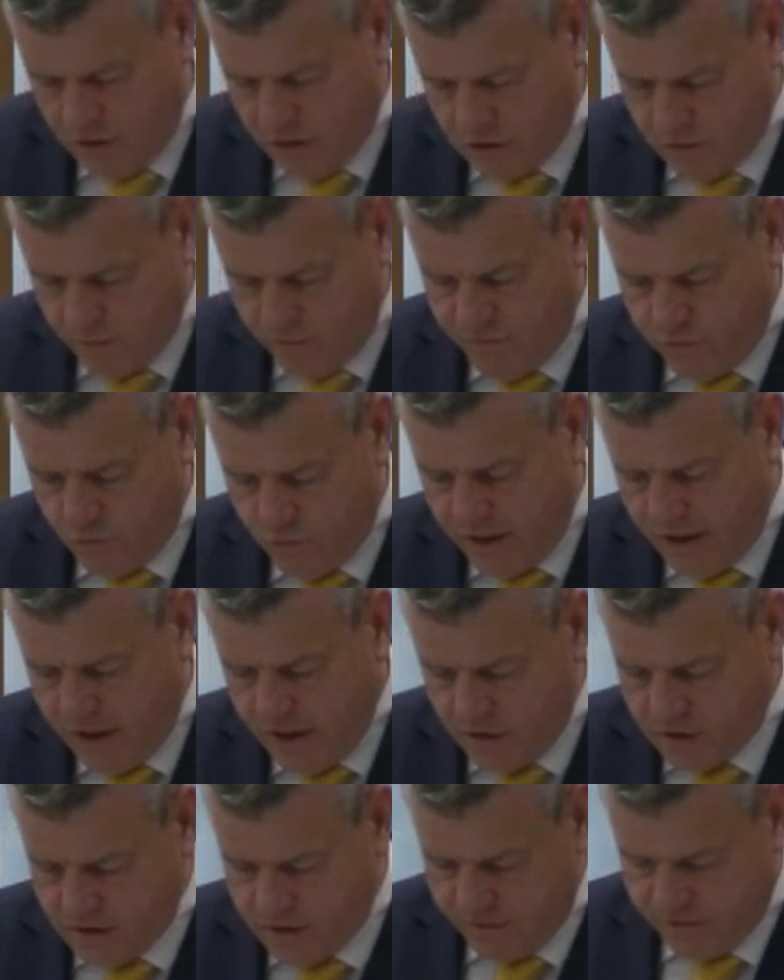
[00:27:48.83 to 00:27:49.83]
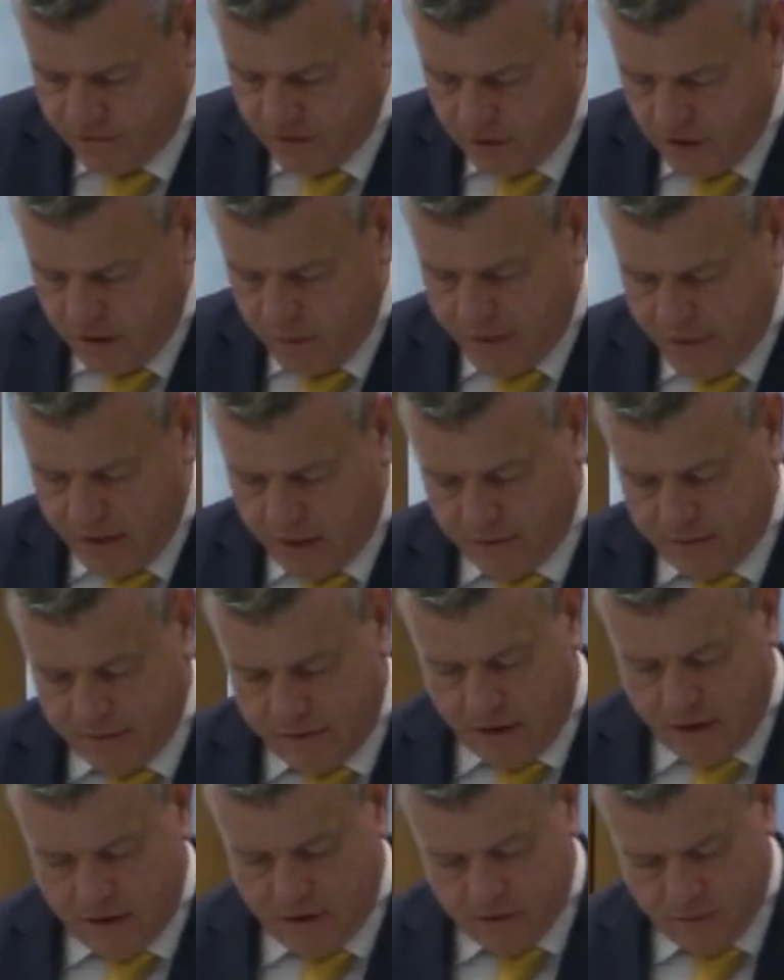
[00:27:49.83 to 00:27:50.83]
some 40 years after they battled
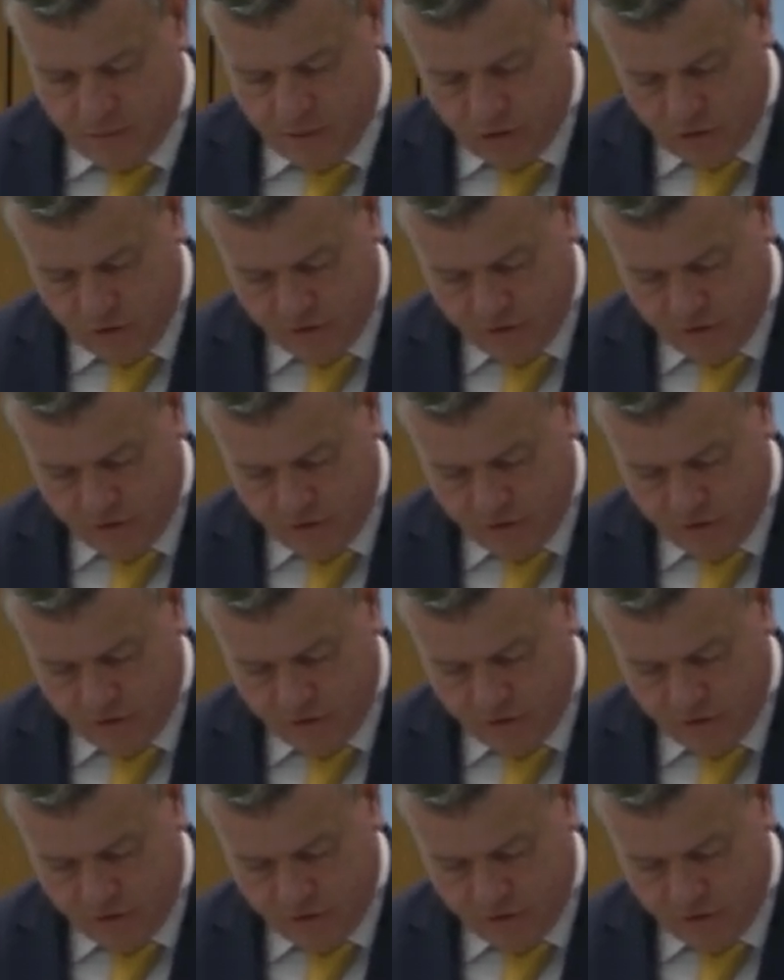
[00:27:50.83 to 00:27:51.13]
terrorism in